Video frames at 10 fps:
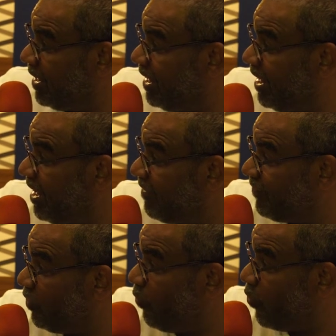he
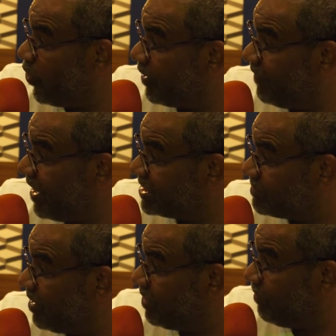hit the water that his
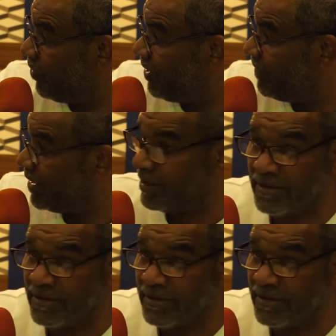mother put him